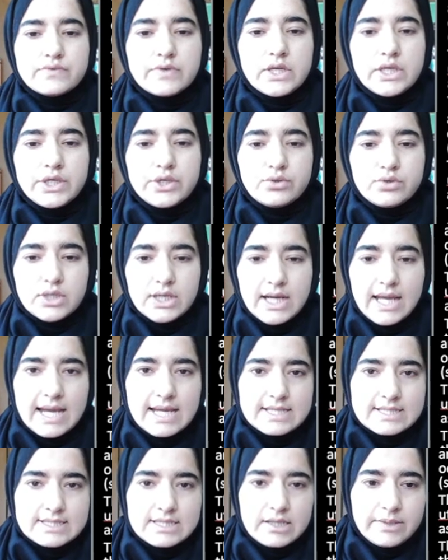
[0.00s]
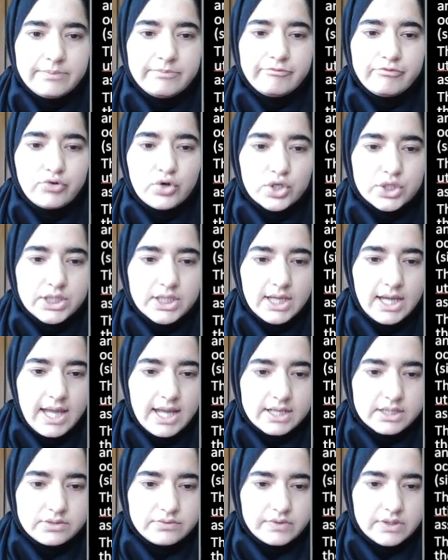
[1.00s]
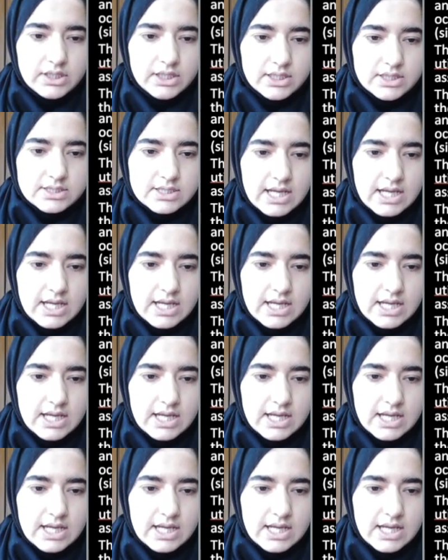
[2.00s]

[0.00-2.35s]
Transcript: will utilize them for their activities.